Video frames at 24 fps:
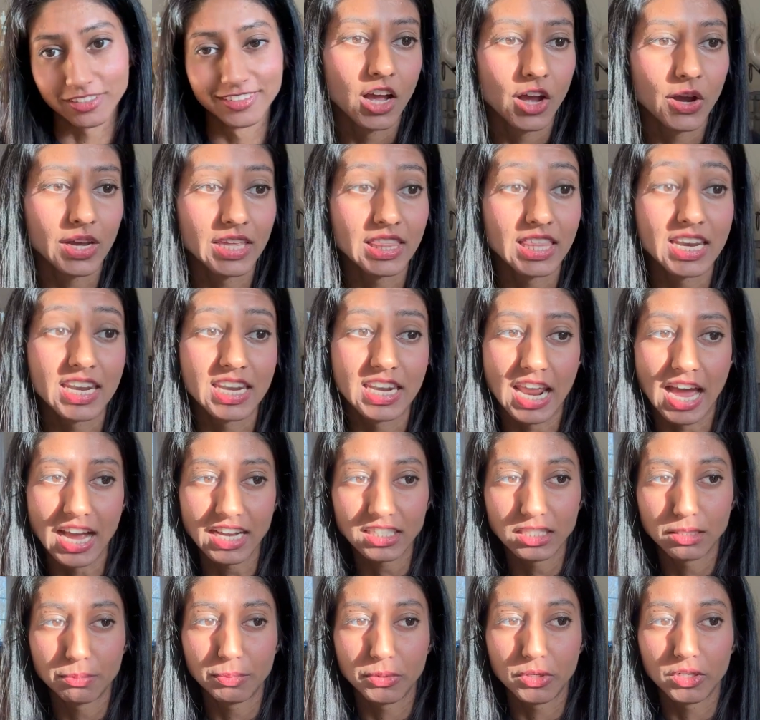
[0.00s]
Okay, the
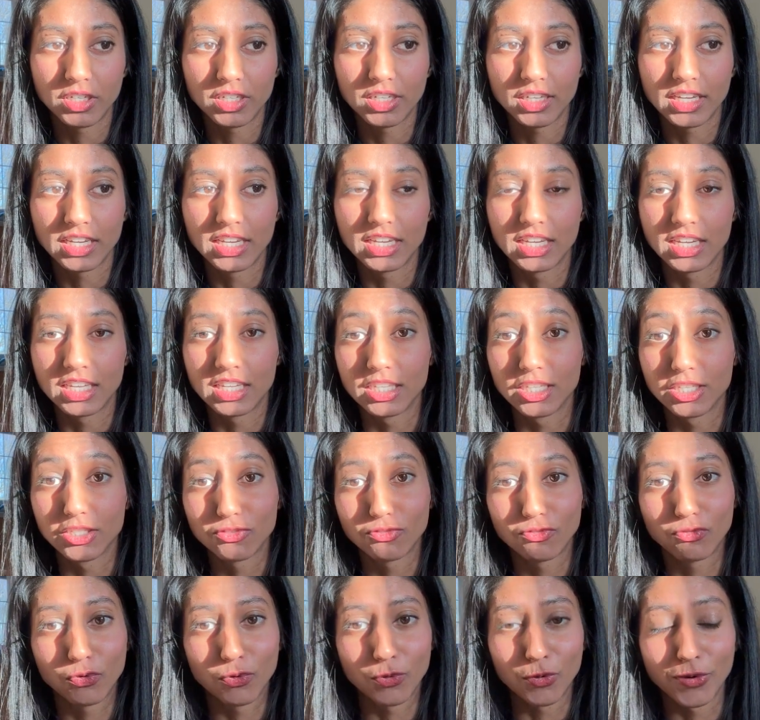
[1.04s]
next book, it is
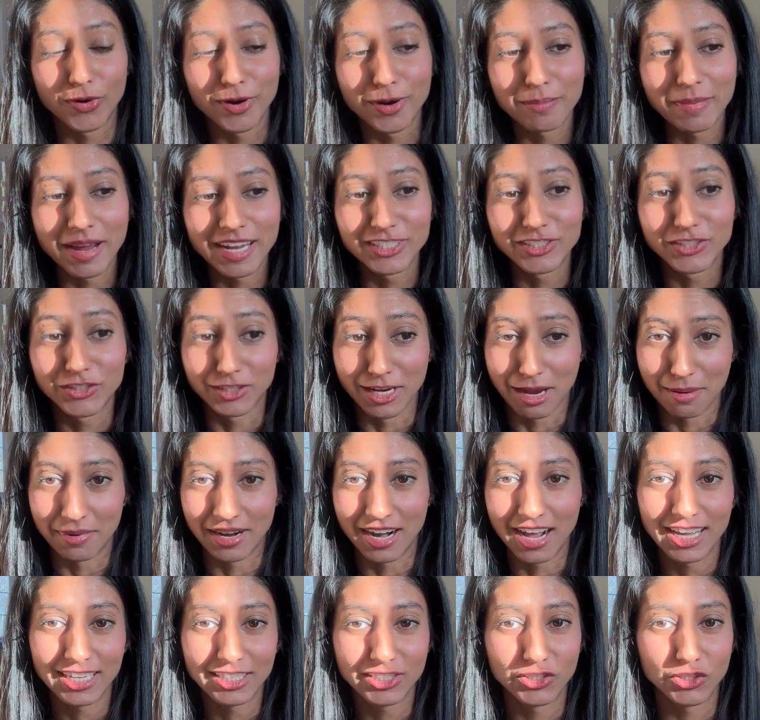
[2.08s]
for my
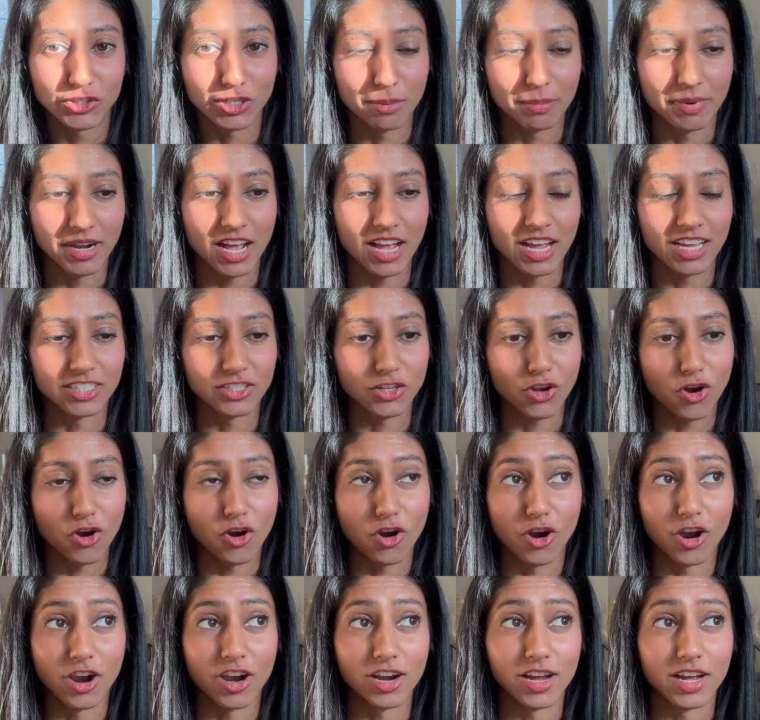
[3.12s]
Geminis. Geminis
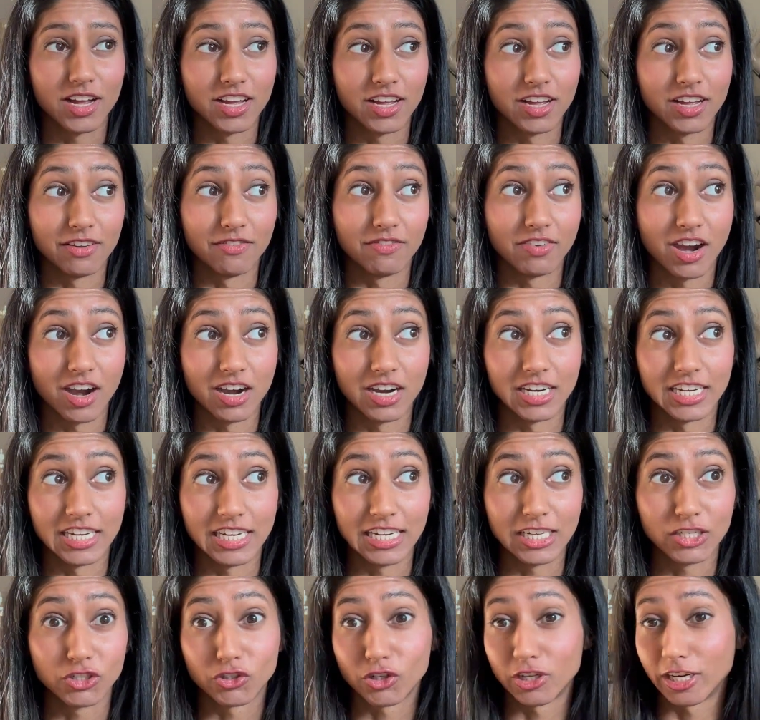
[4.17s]
are a
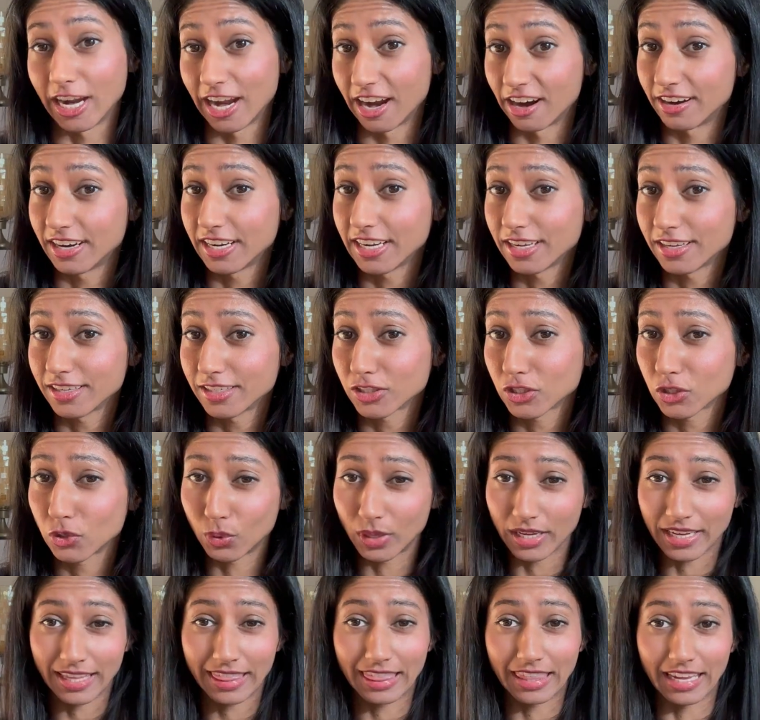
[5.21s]
very gregarious,
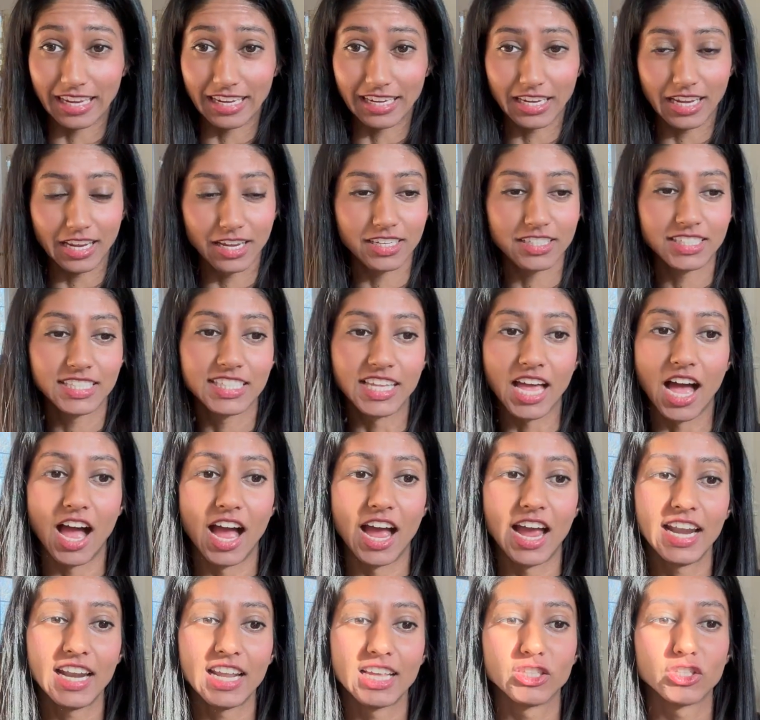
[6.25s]
quick-thinking
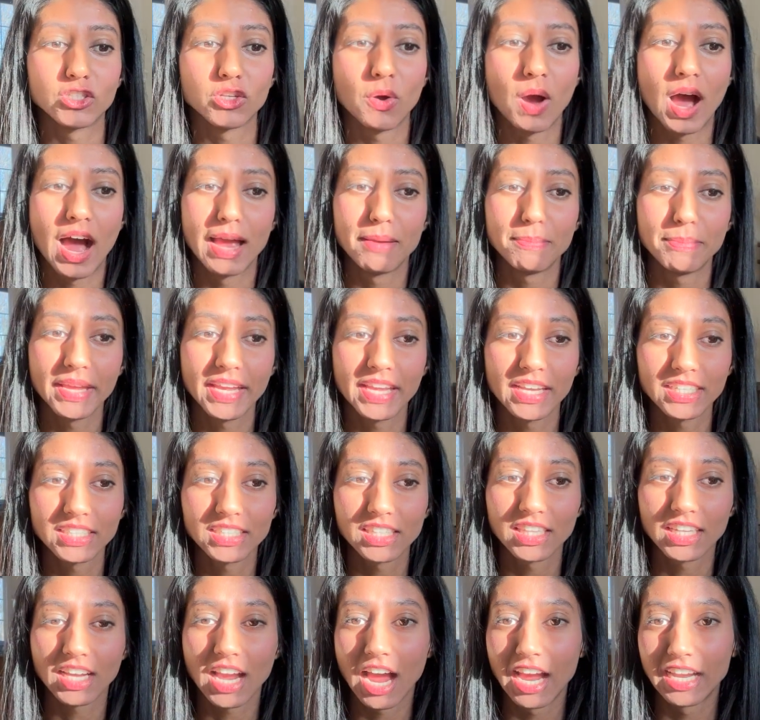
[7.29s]
sign, and so I picked
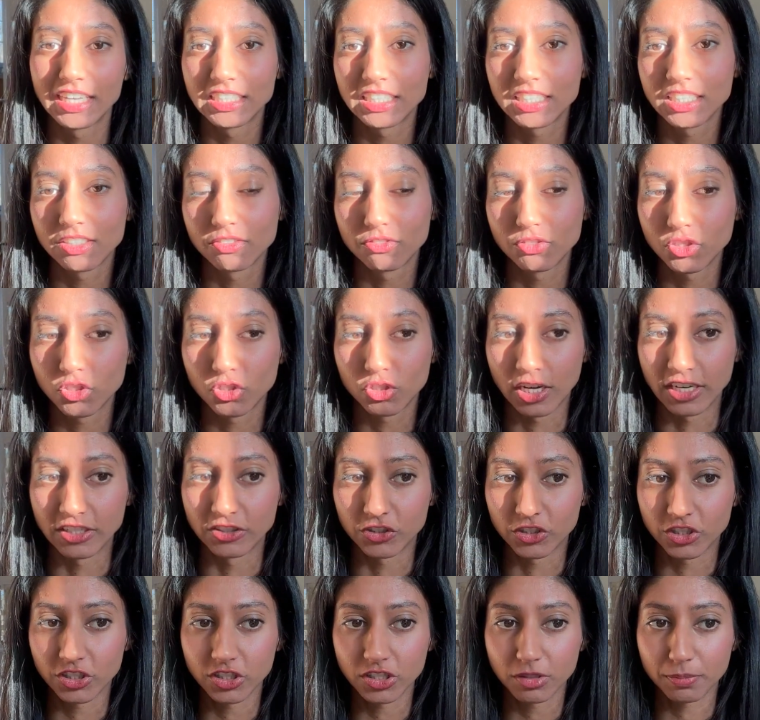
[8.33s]
The Kindness of
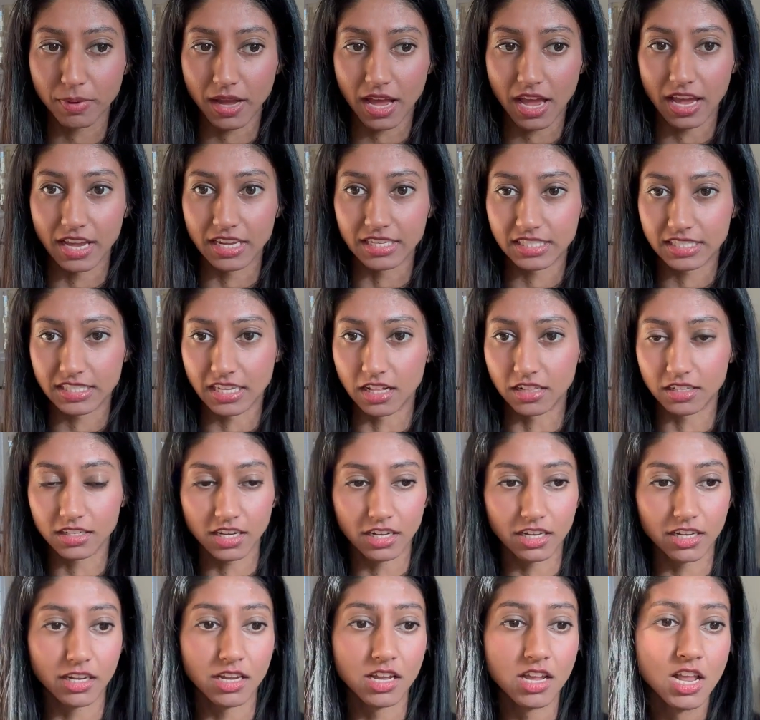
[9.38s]
Strangers by
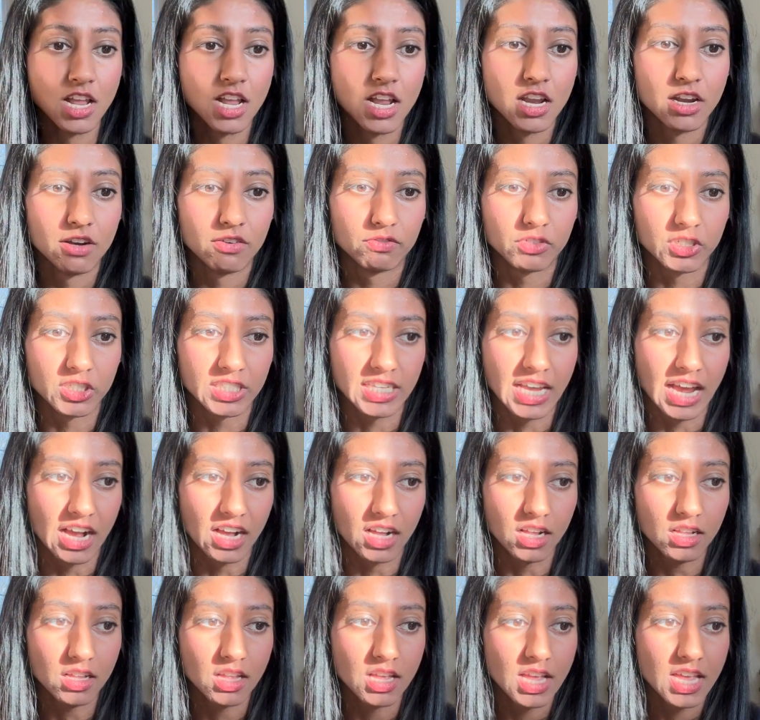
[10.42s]
Salka,
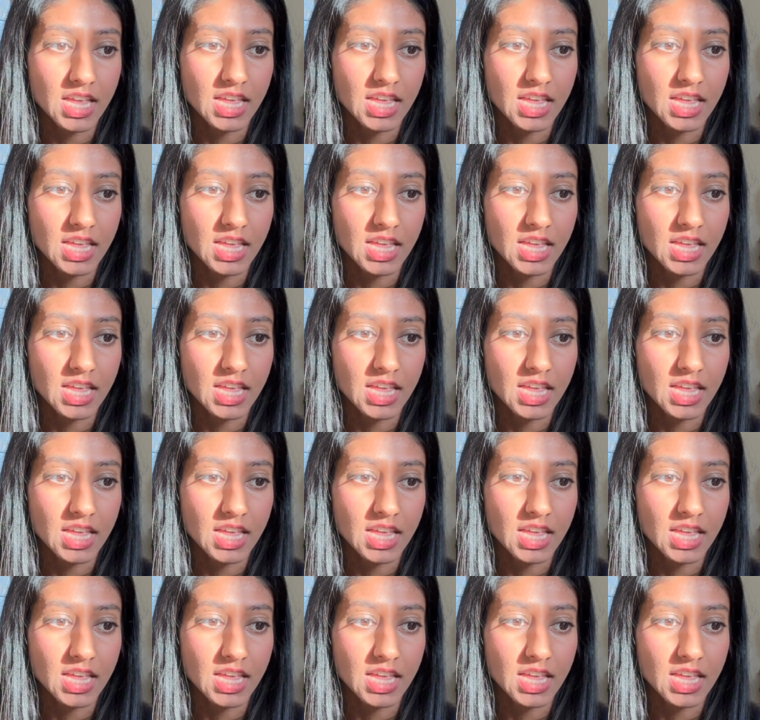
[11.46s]
Viertel.